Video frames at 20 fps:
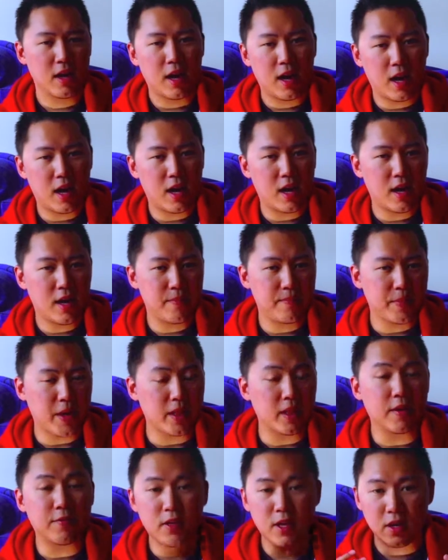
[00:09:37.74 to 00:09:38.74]
I'd
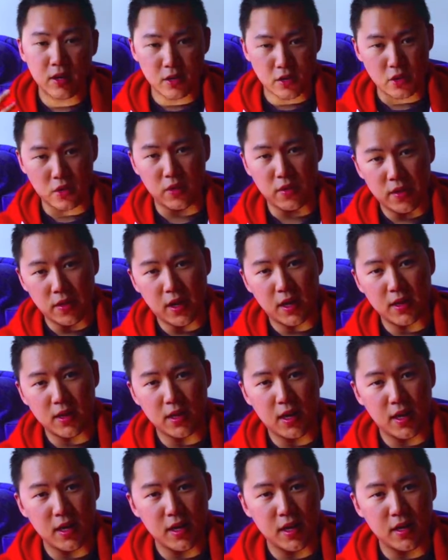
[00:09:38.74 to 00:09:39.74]
love to hear your thoughts
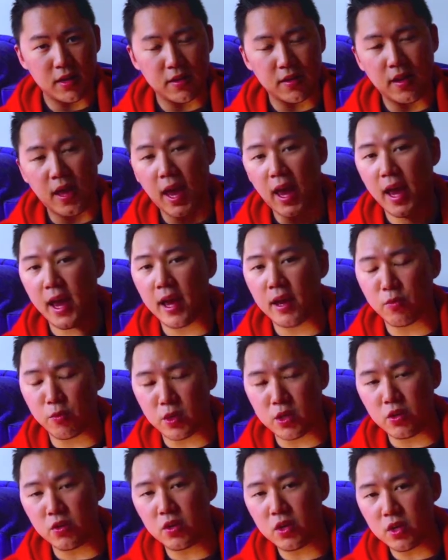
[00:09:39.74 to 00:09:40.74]
on it. And
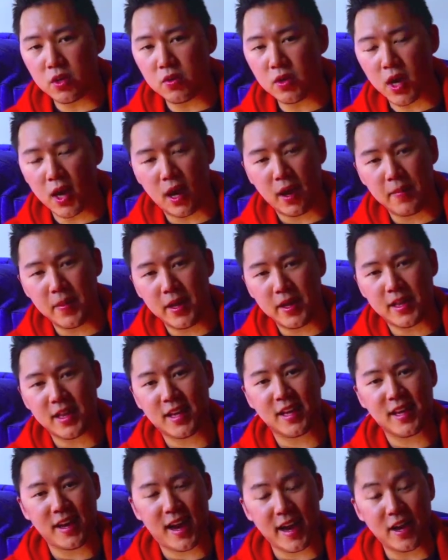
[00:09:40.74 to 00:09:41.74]
when you do comment,
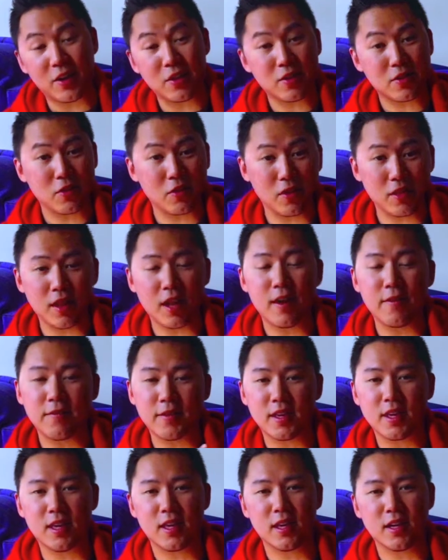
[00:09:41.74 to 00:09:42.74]
I'd also love
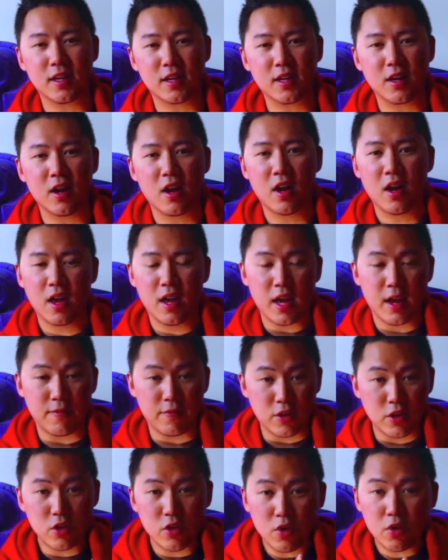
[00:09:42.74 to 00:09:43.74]
to hear
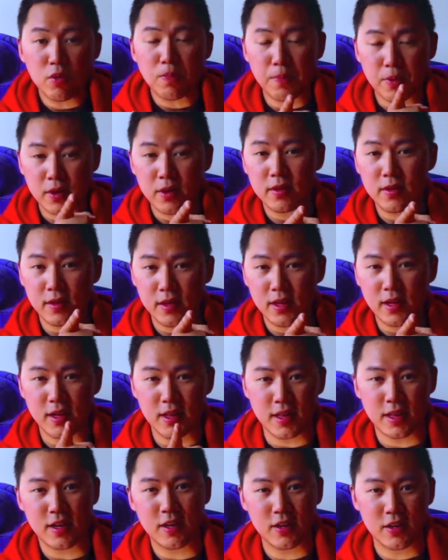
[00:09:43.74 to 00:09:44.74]
if you personally
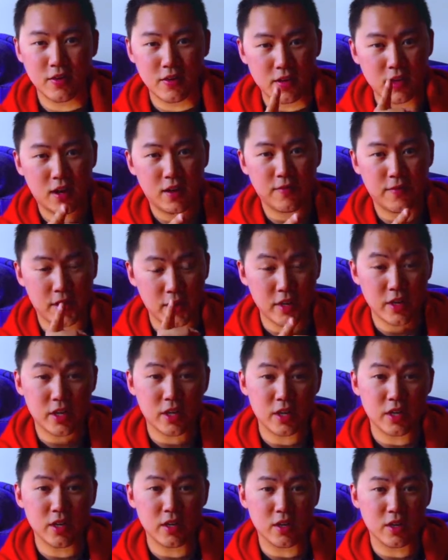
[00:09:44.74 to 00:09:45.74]
consider yourself a
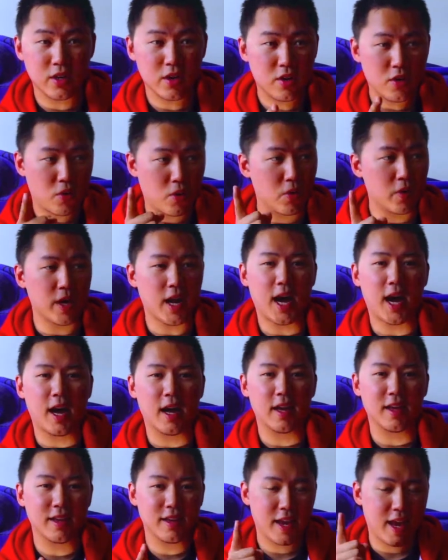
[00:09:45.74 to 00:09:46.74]
nerd or
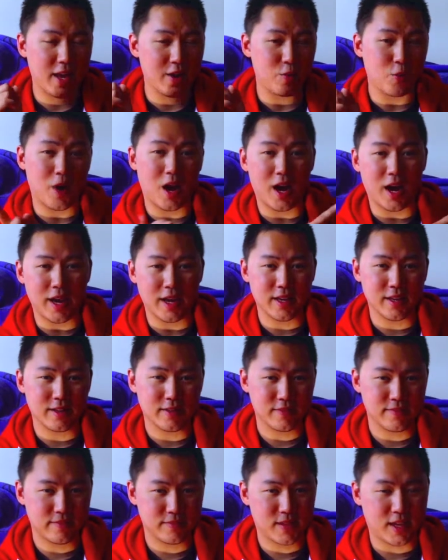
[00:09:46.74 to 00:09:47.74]
not, and why.
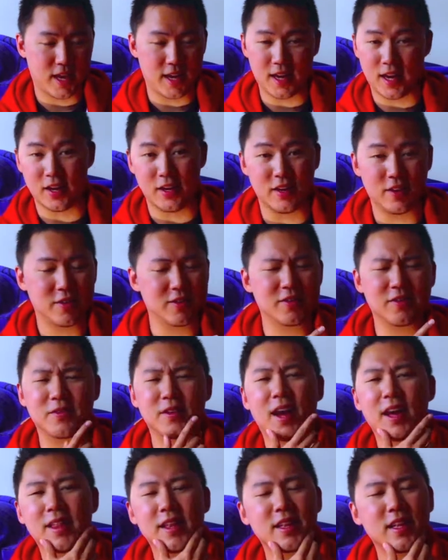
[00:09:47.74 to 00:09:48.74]
Okay? Or
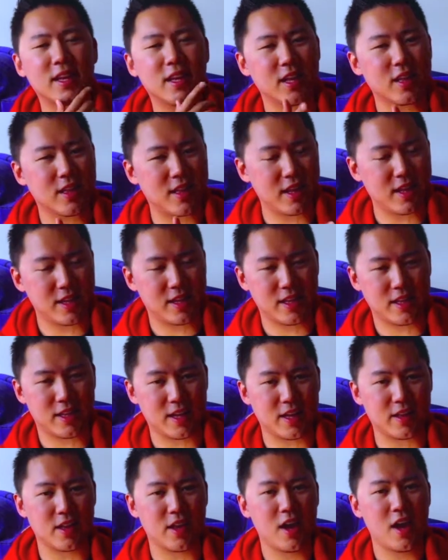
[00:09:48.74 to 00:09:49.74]
I think the kids say these
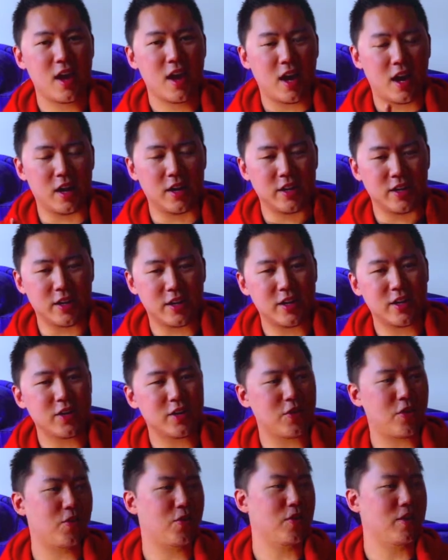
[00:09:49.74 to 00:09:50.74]
days, a
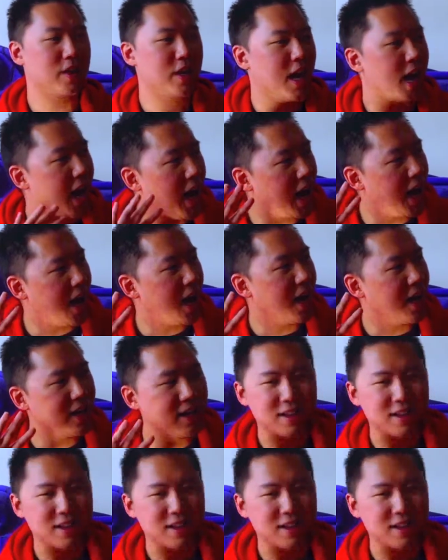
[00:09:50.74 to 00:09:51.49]
nerd or nah.